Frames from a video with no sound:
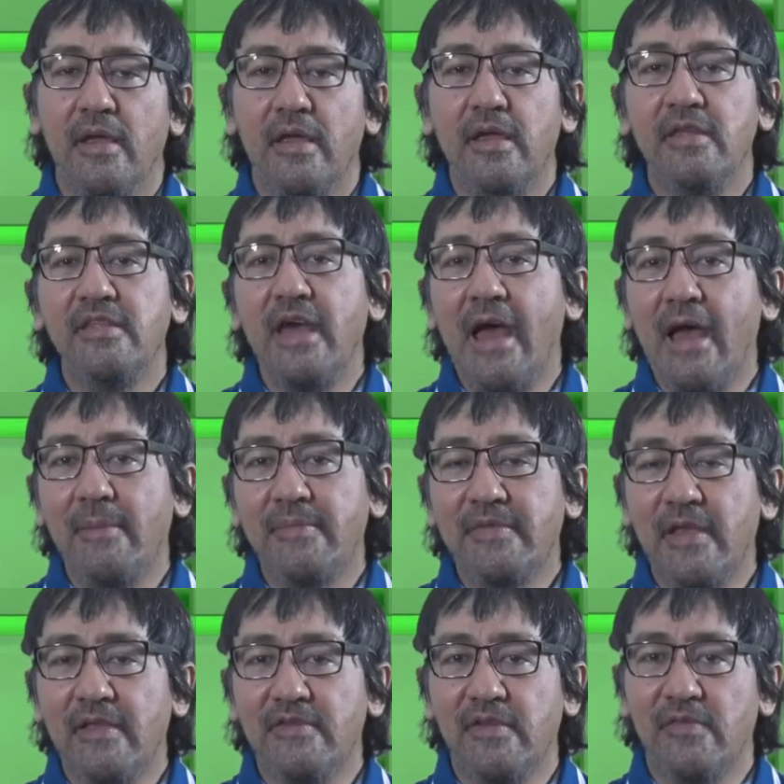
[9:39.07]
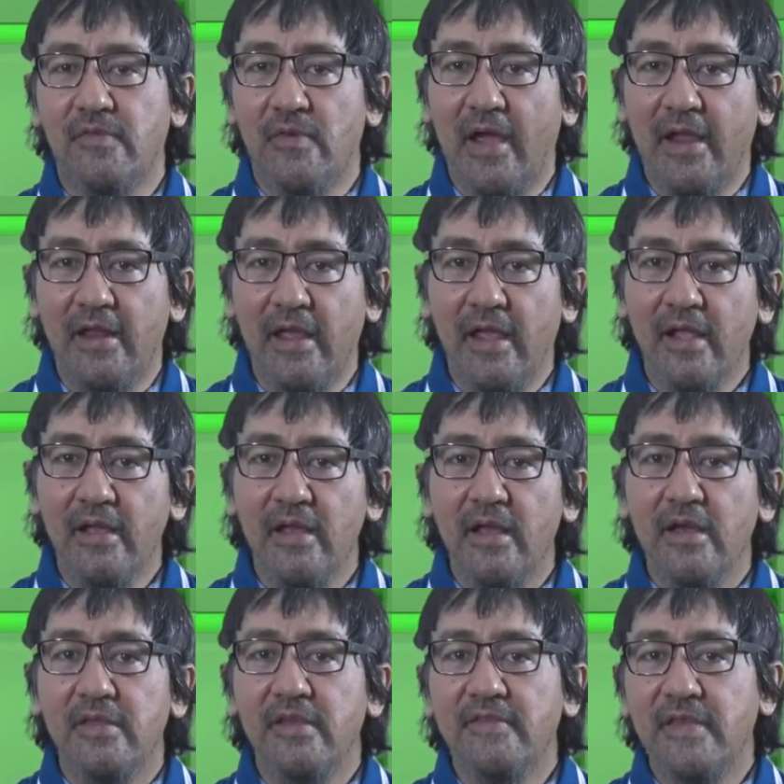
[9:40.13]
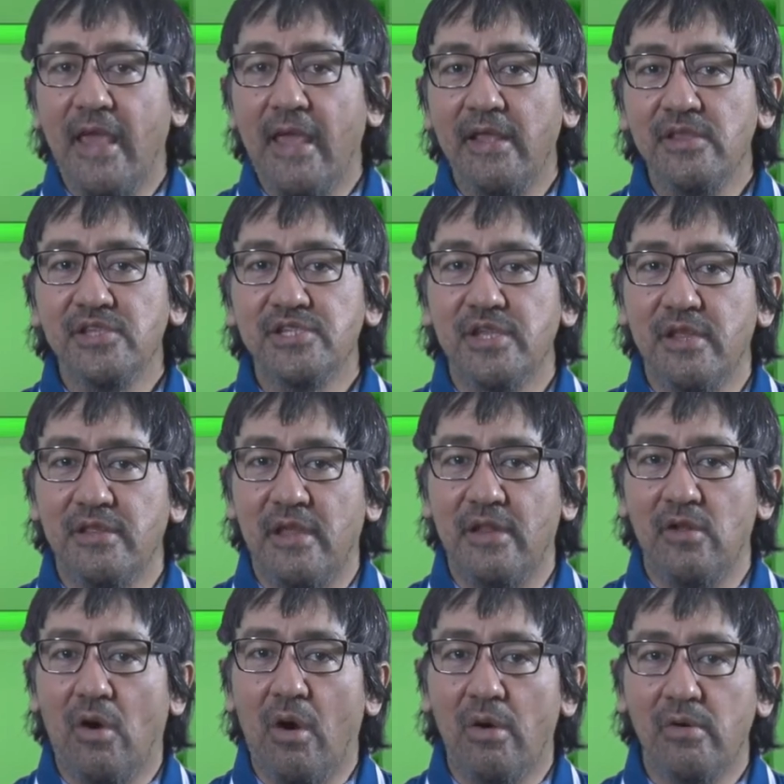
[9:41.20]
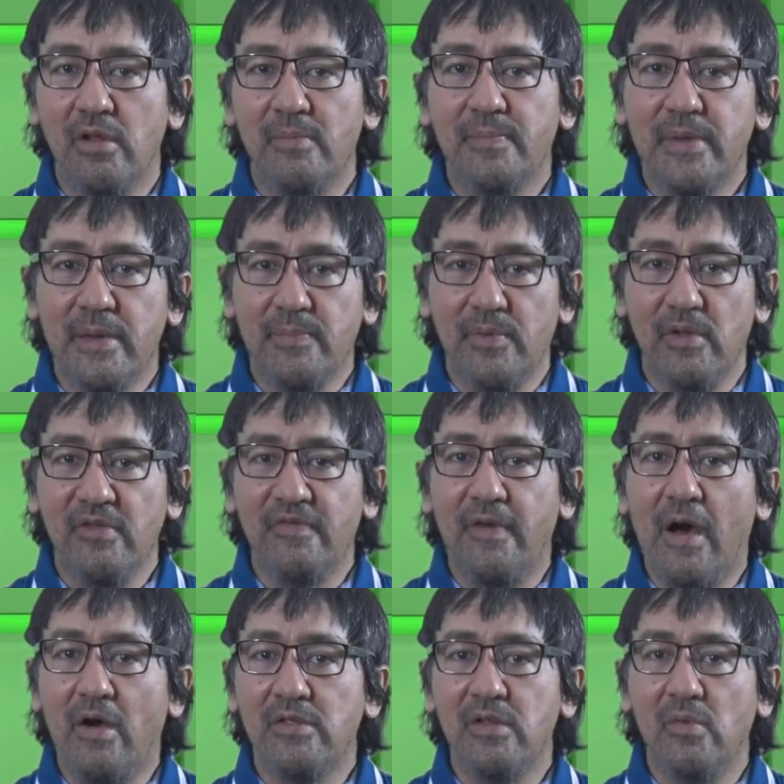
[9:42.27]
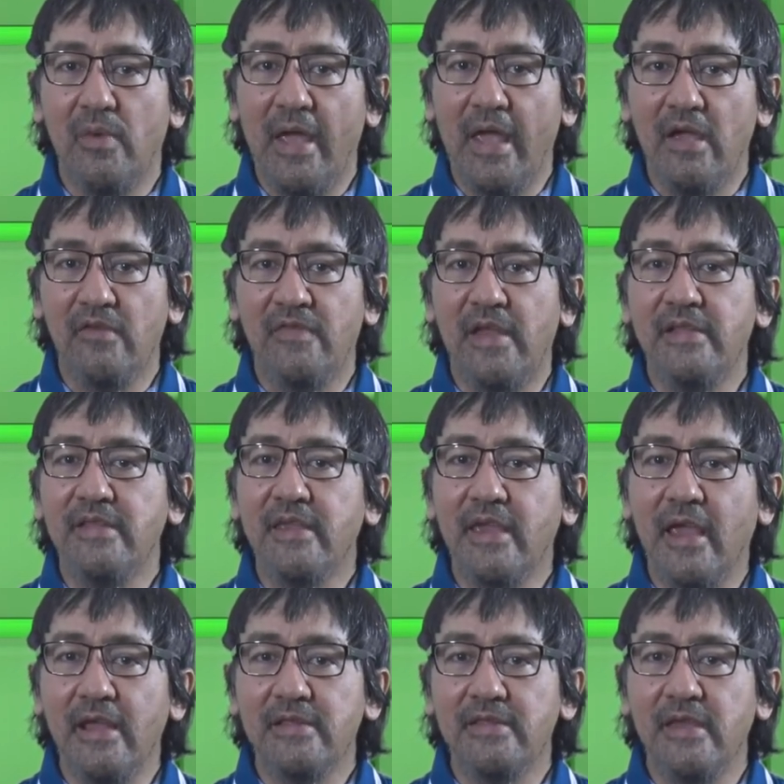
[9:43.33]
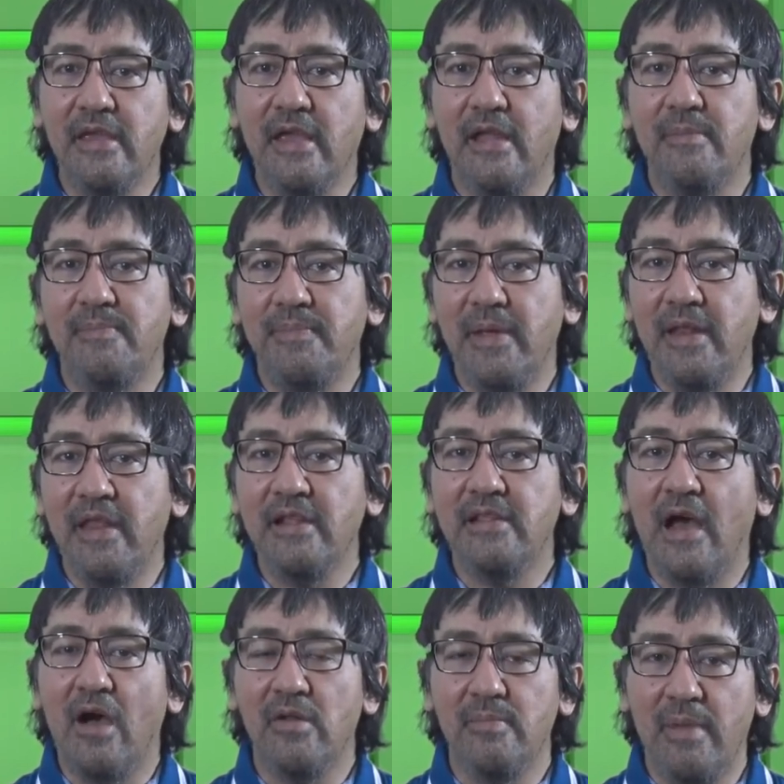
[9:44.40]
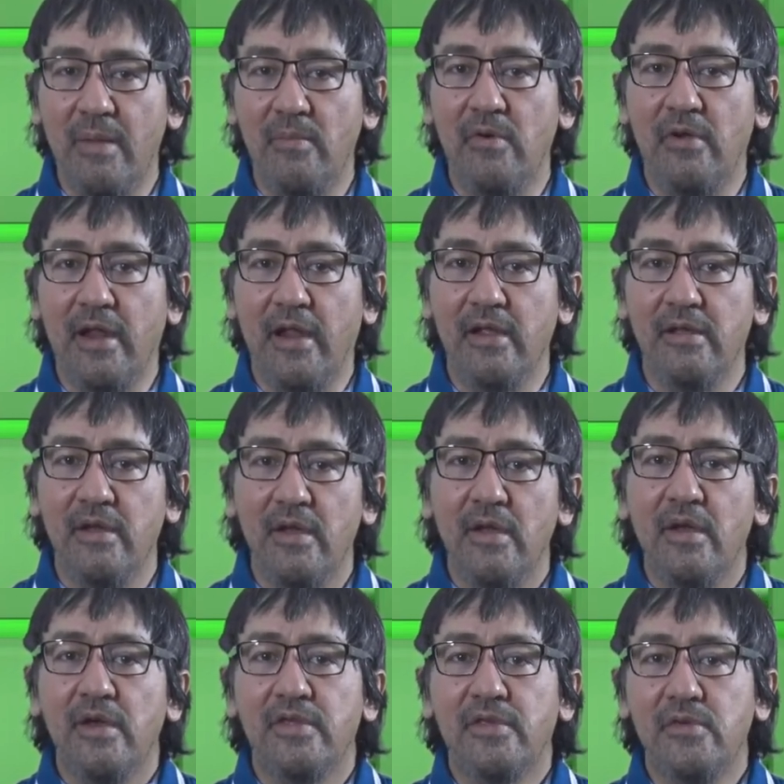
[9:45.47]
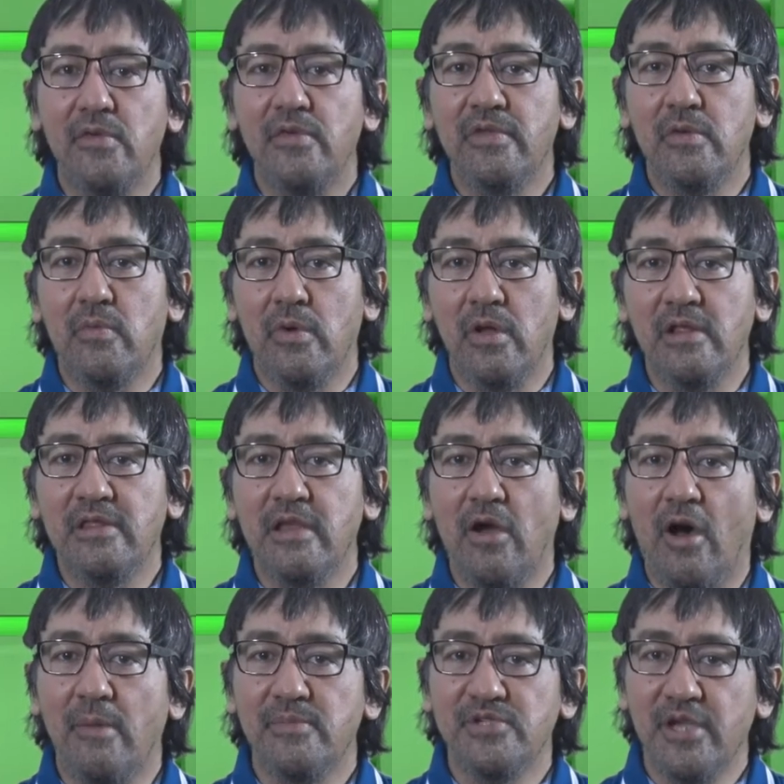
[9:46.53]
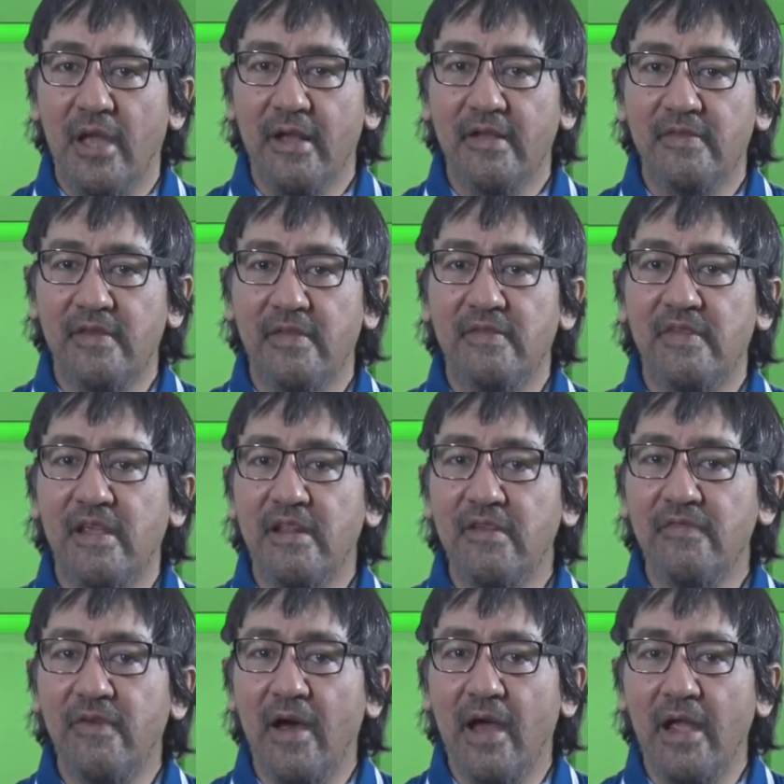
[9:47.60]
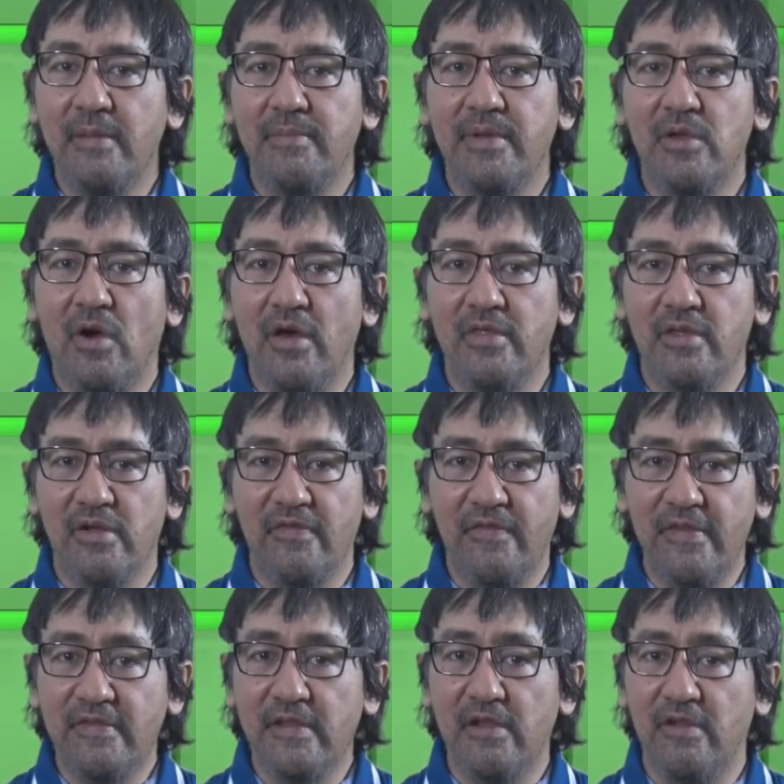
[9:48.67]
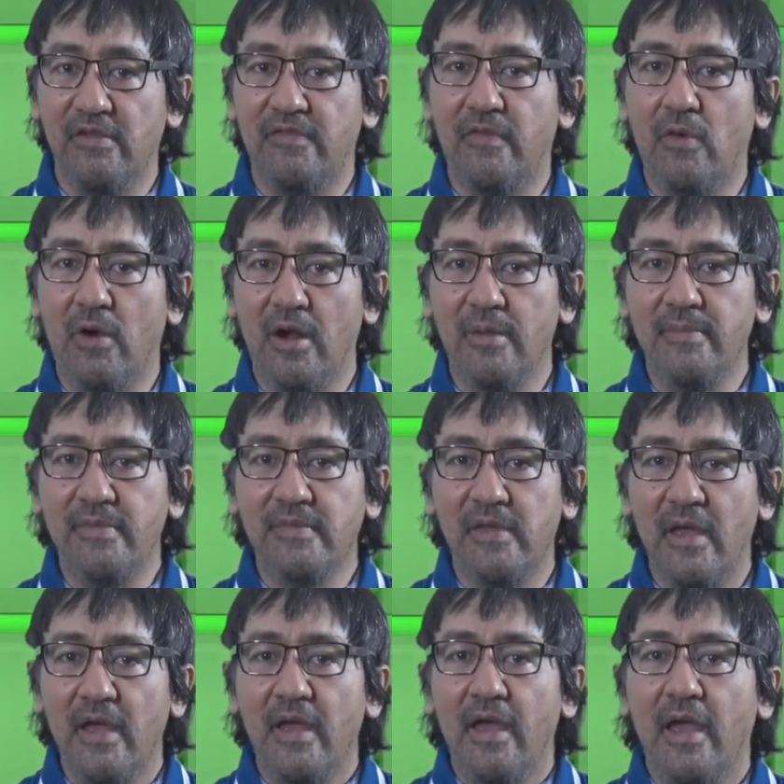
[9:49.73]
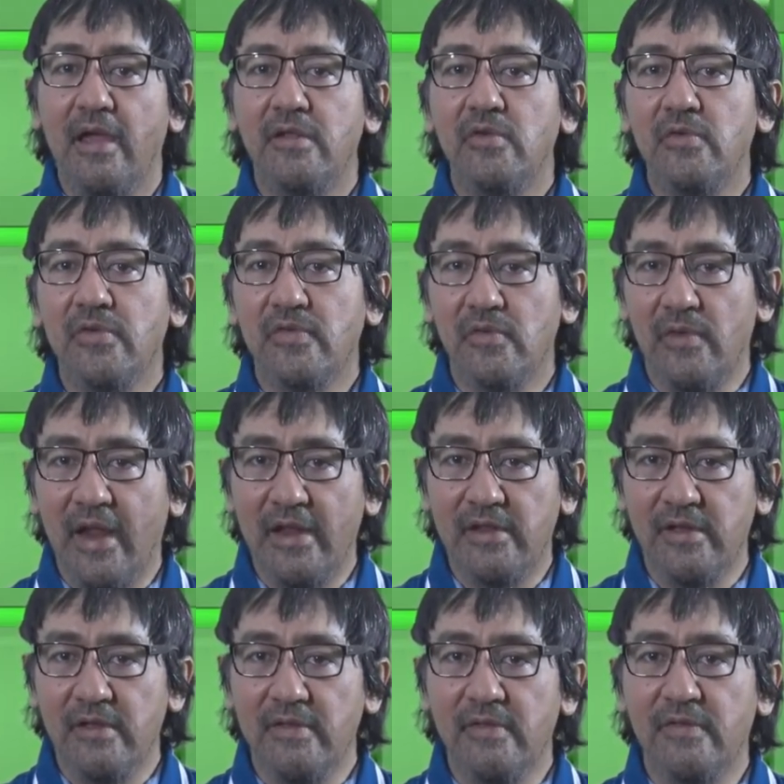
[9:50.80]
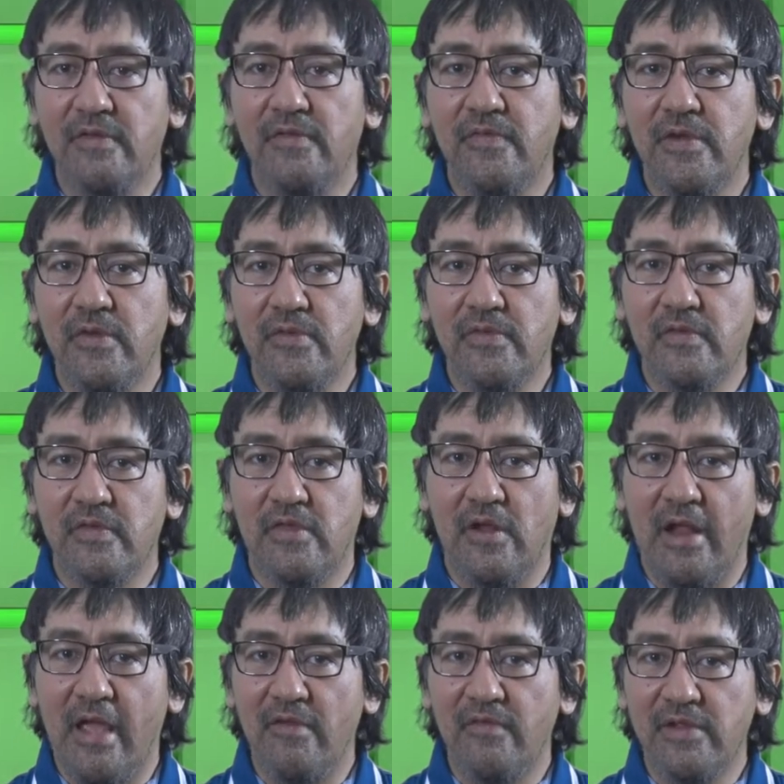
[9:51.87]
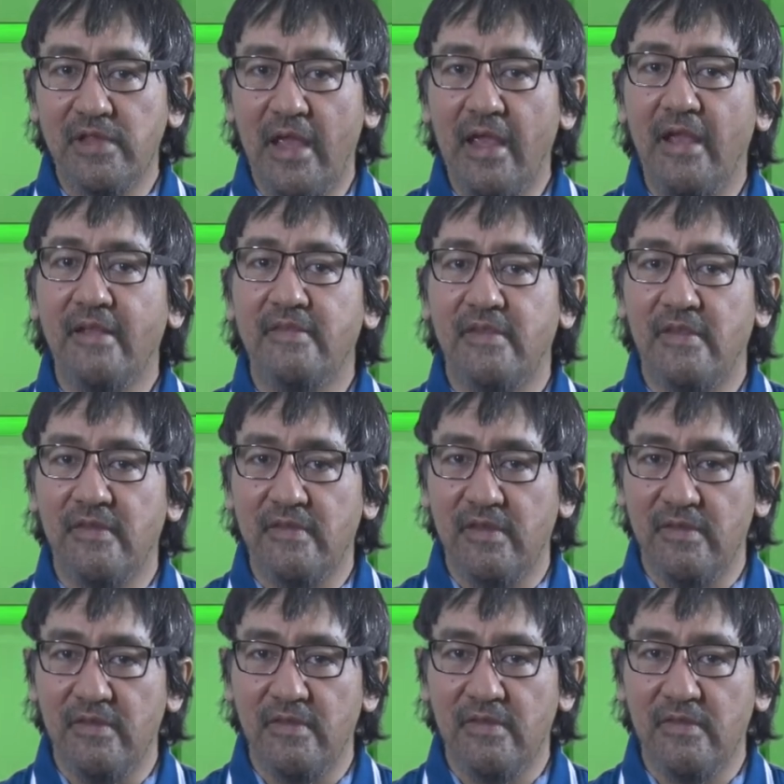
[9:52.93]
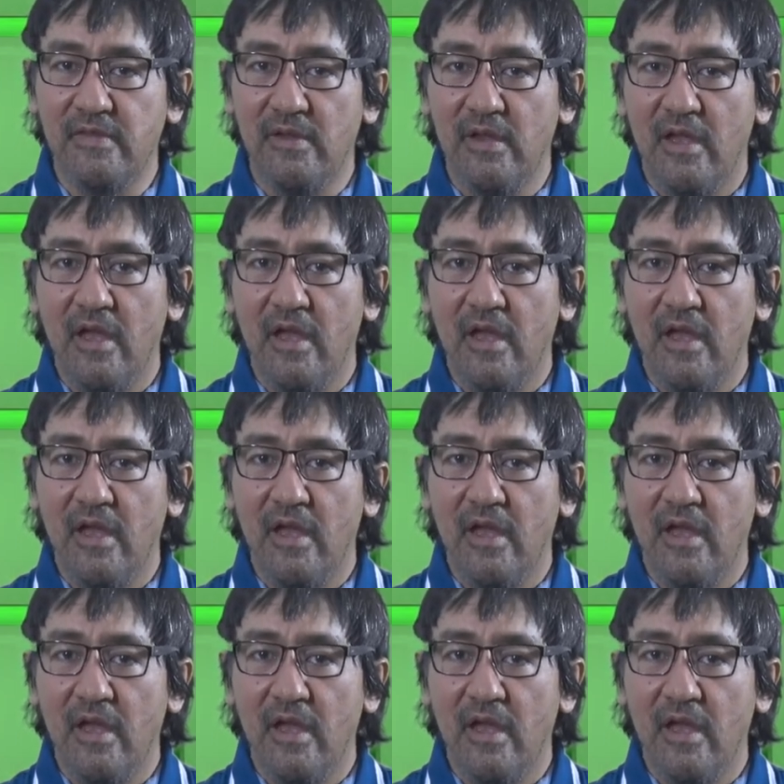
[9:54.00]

In the absence of writing, this ancient and oral people found a way of indicating and pinning down memory through the worldly objects that signified beyond their physical forms and whose radiance suffused their everyday existence.